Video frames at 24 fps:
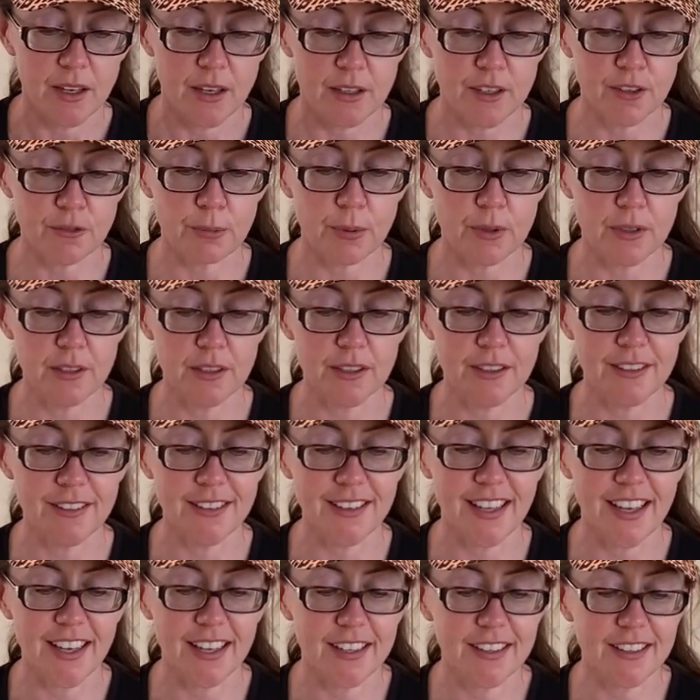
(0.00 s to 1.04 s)
And I've put a little
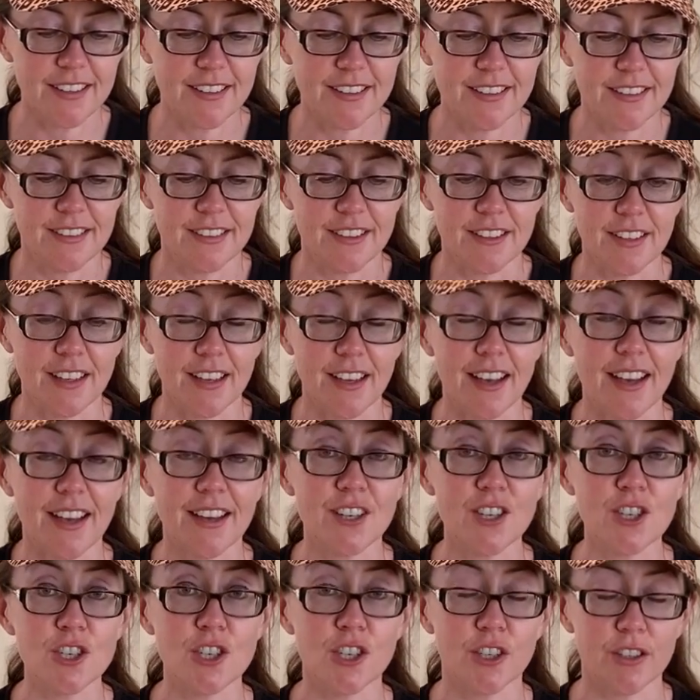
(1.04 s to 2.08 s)

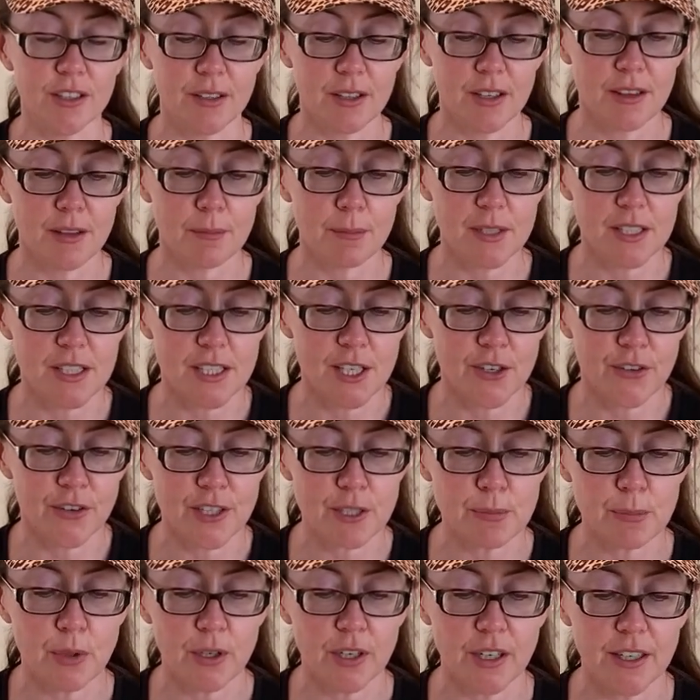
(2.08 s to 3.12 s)
garnish on the
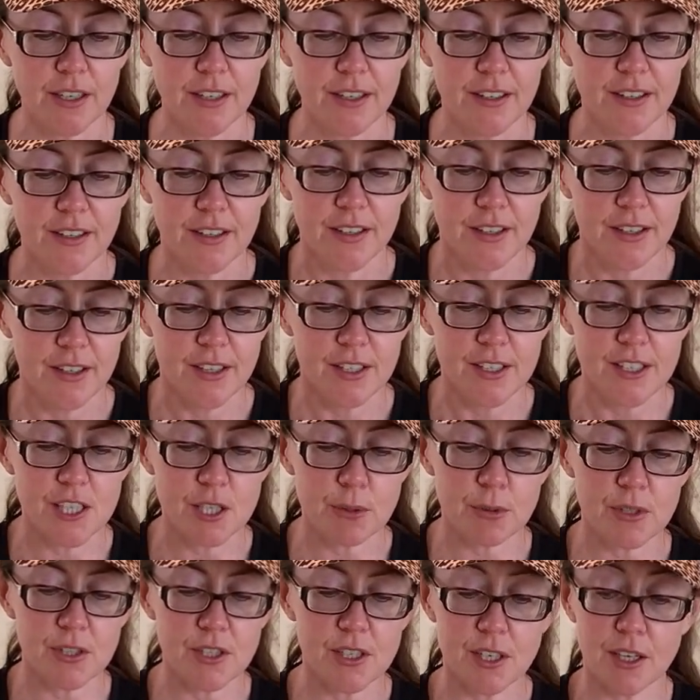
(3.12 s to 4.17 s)
mysterious pudding. So
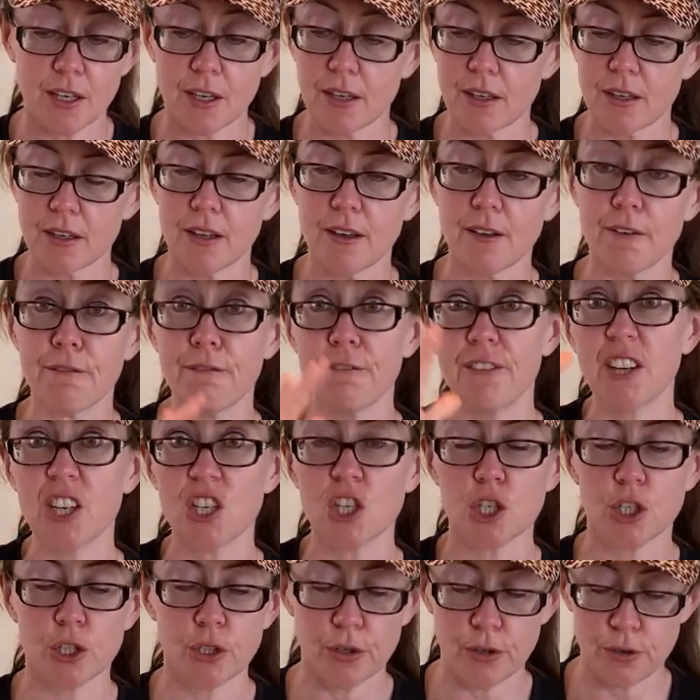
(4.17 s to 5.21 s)
we're just going to
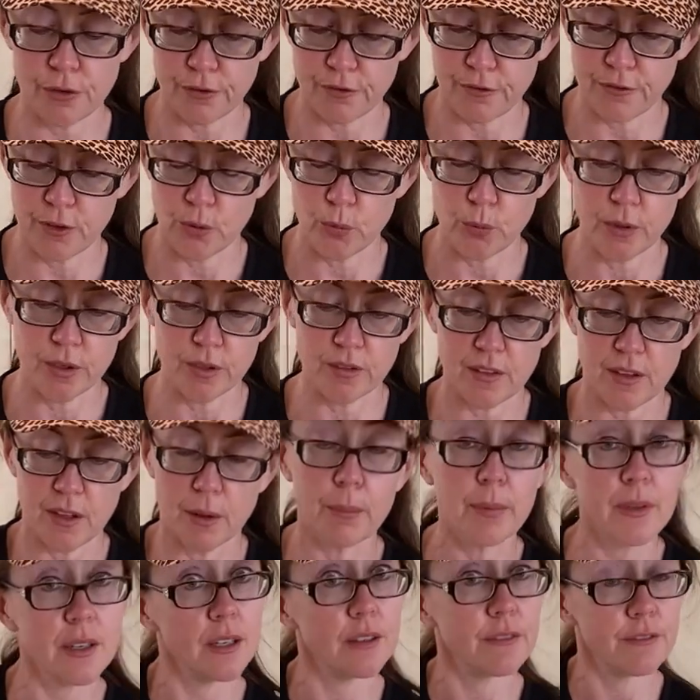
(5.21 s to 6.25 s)
finish it off with a
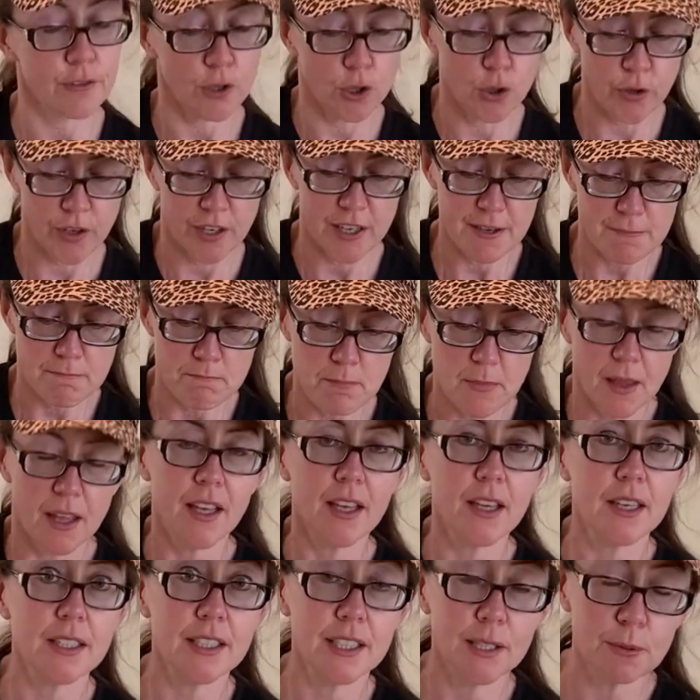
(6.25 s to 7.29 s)
bit of cream, and